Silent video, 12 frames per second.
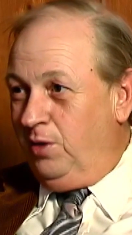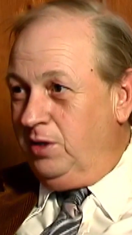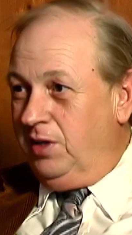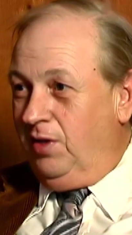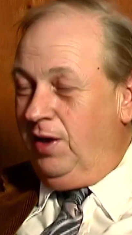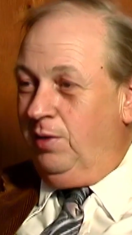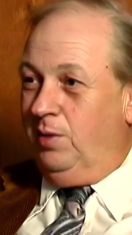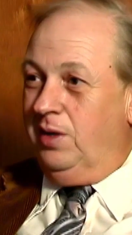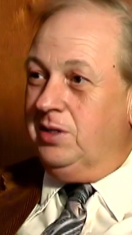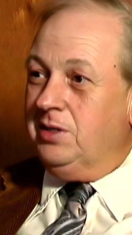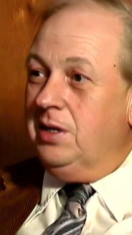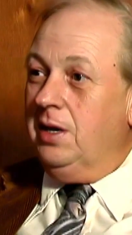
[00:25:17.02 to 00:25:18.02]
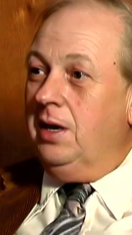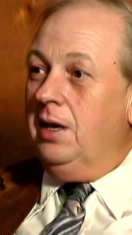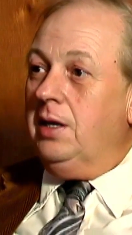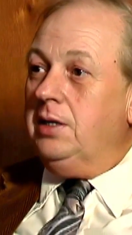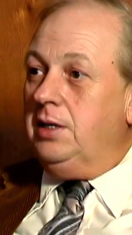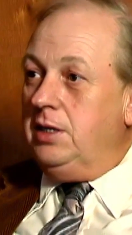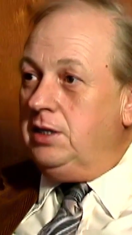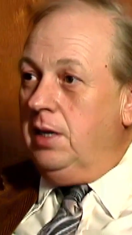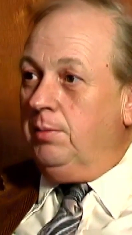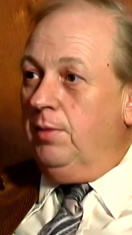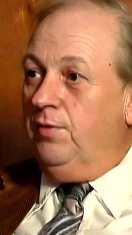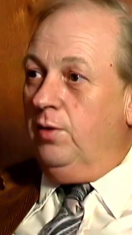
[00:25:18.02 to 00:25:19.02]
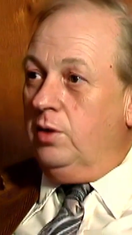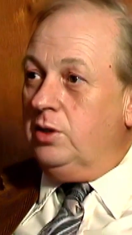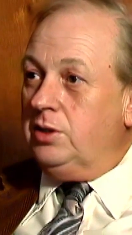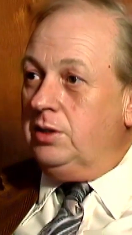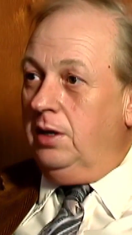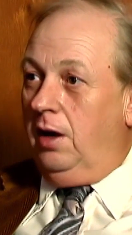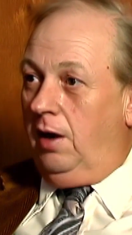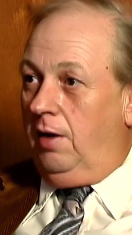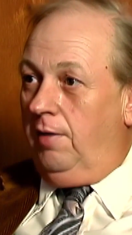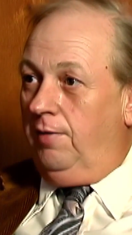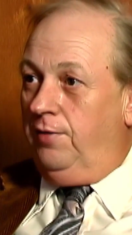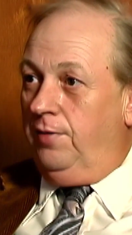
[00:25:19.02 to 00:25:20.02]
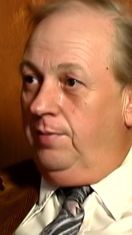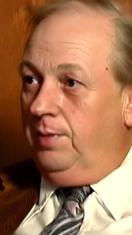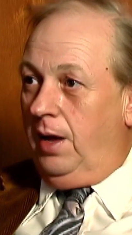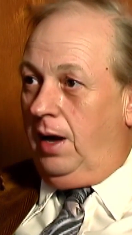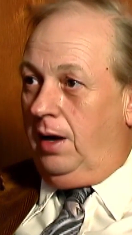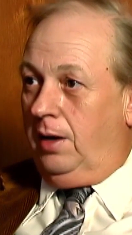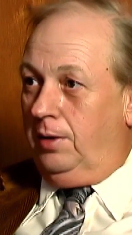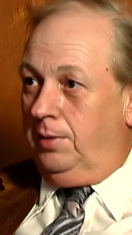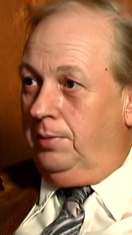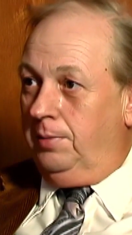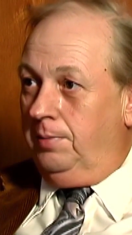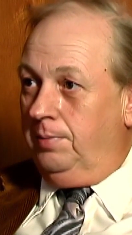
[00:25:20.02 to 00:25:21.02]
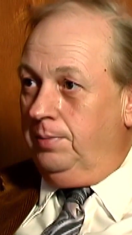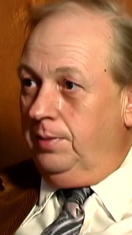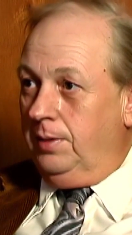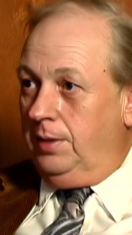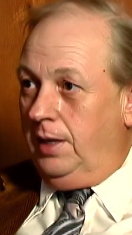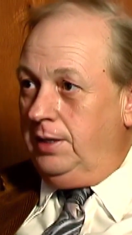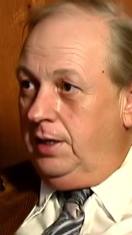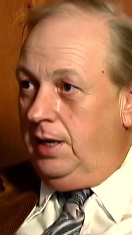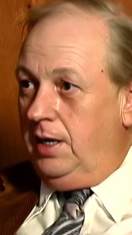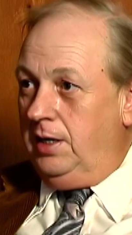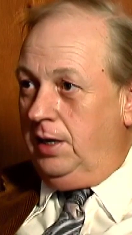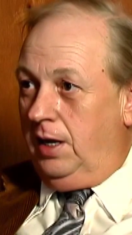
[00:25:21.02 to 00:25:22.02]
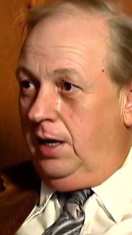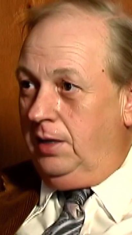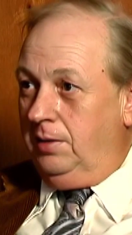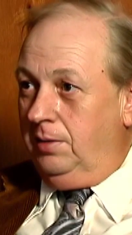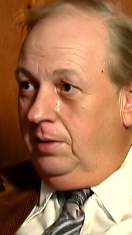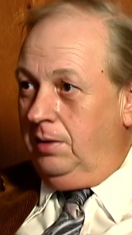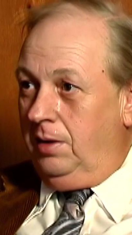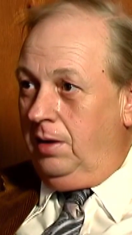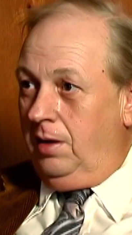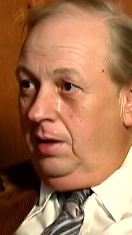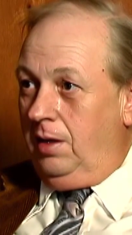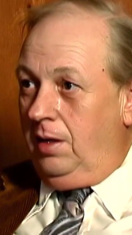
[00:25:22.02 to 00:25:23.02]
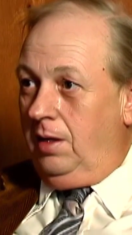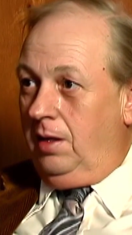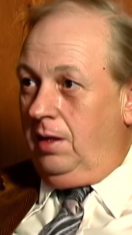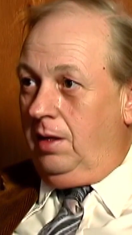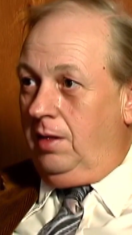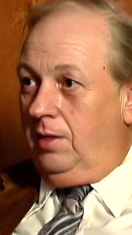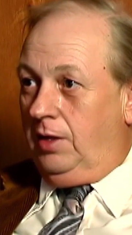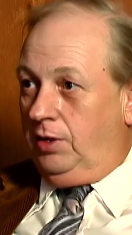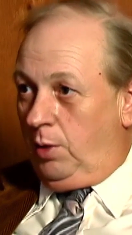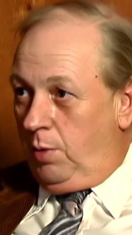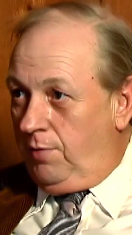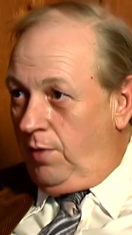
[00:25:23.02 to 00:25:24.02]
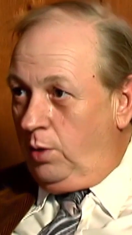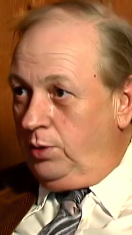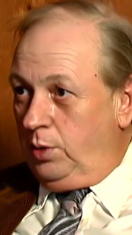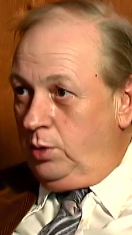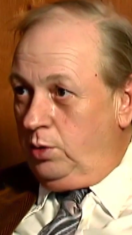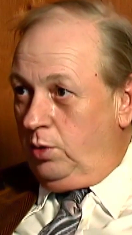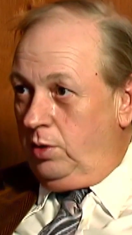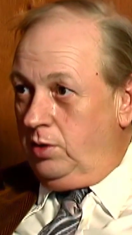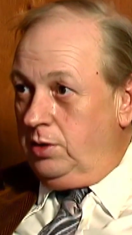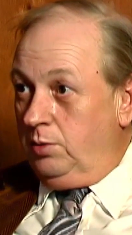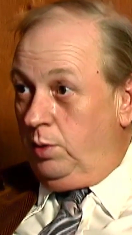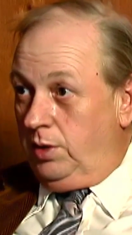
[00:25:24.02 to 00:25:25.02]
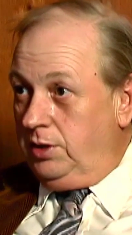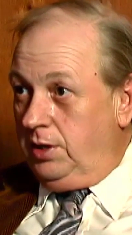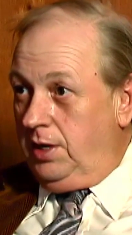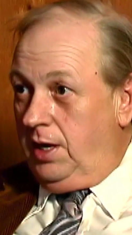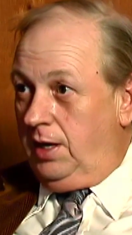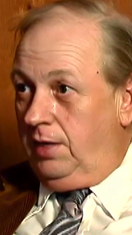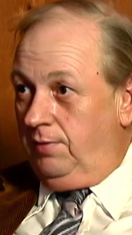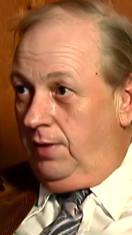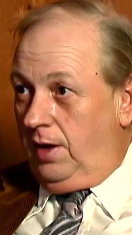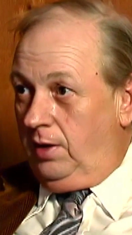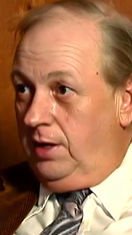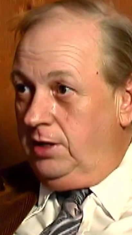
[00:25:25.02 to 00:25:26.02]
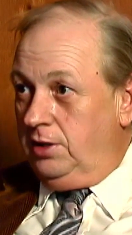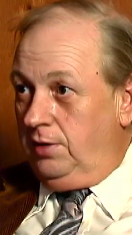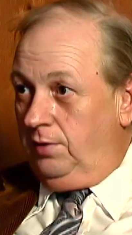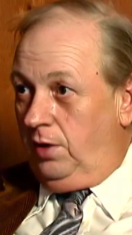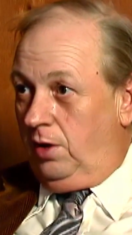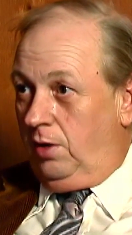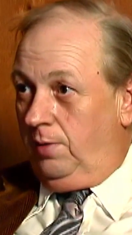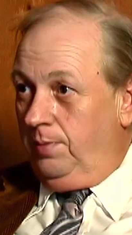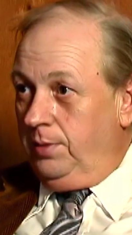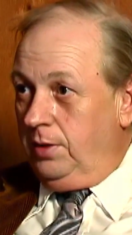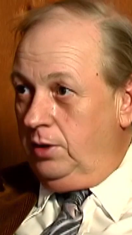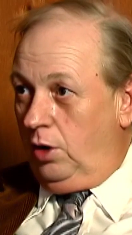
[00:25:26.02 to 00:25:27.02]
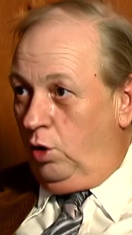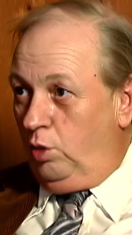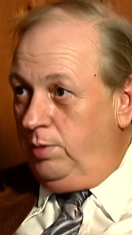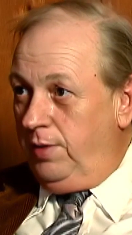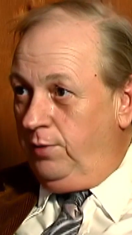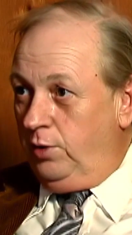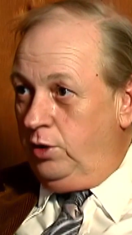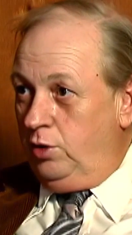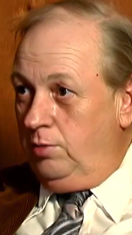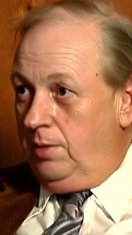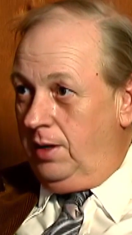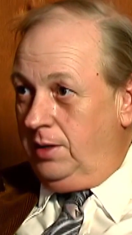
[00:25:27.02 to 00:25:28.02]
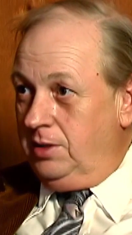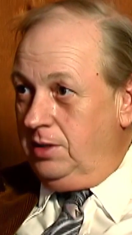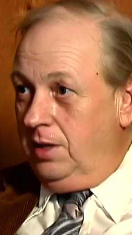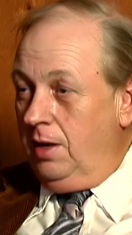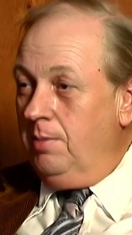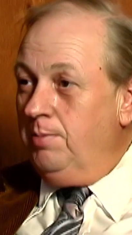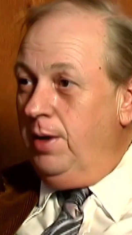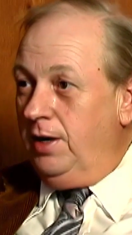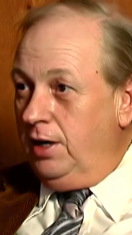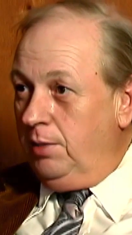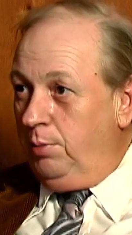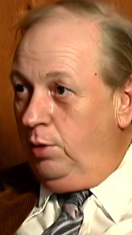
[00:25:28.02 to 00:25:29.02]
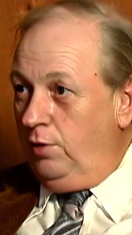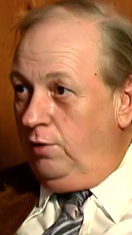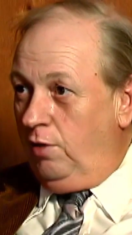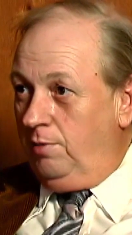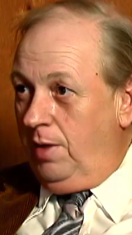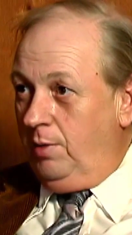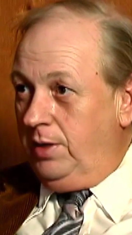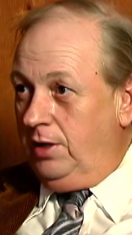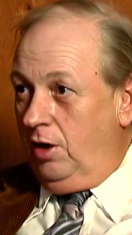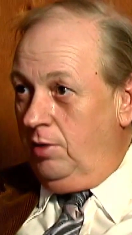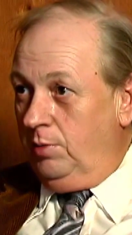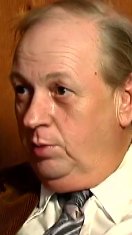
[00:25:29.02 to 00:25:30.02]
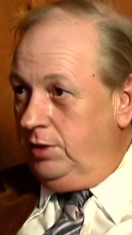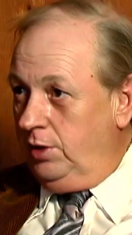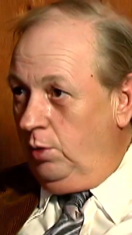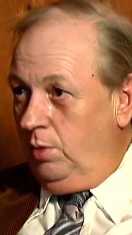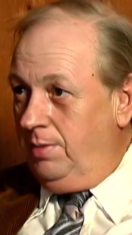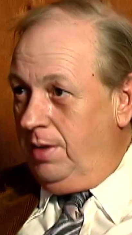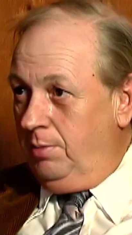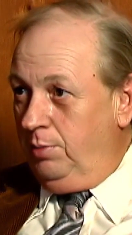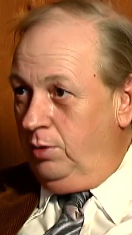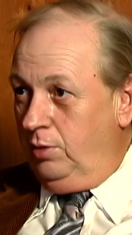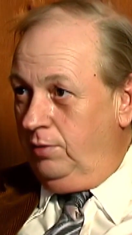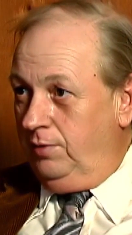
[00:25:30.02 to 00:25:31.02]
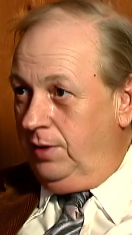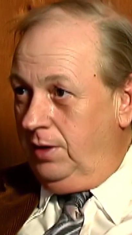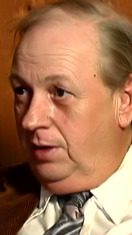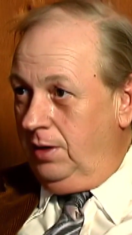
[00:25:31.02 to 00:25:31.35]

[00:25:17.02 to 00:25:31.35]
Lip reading: I think it was, December 1st of 1989, that they revoked those orders, once again in violation of law, to hold me for 2 months pending approval of my retirement, which had already been approved.